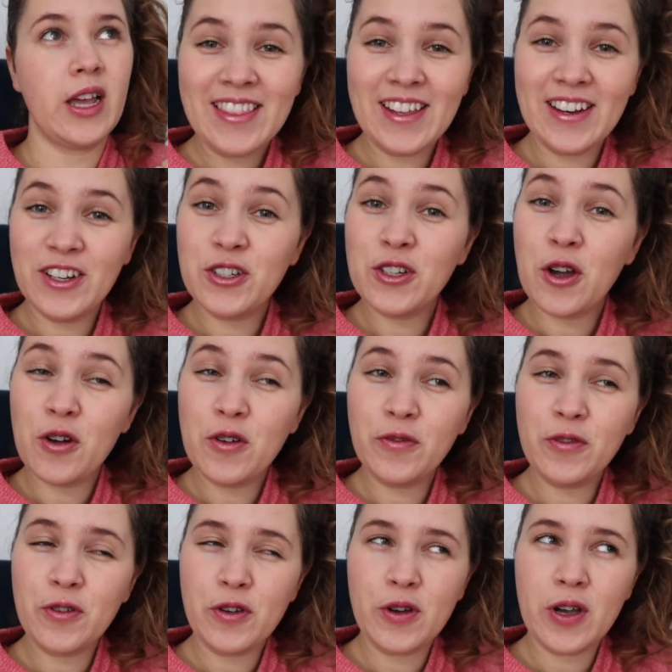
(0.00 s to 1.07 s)
then a
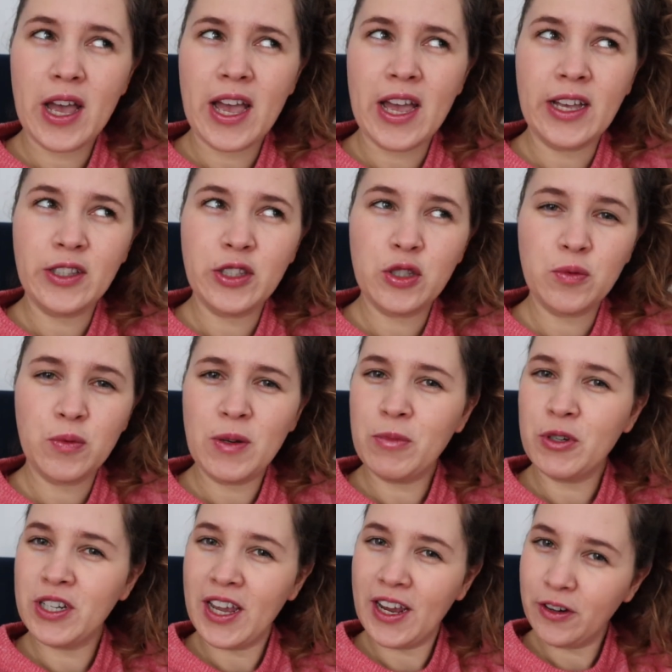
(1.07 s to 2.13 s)
tofu and sweet
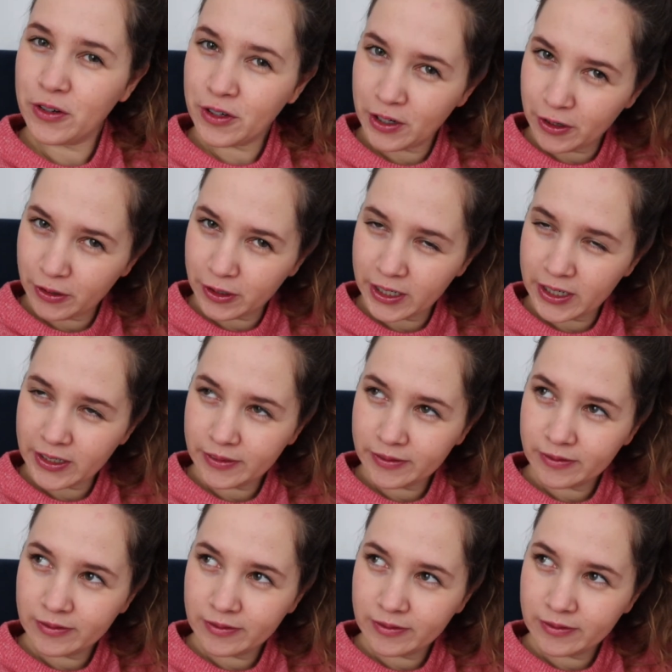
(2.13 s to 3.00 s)
potato curry.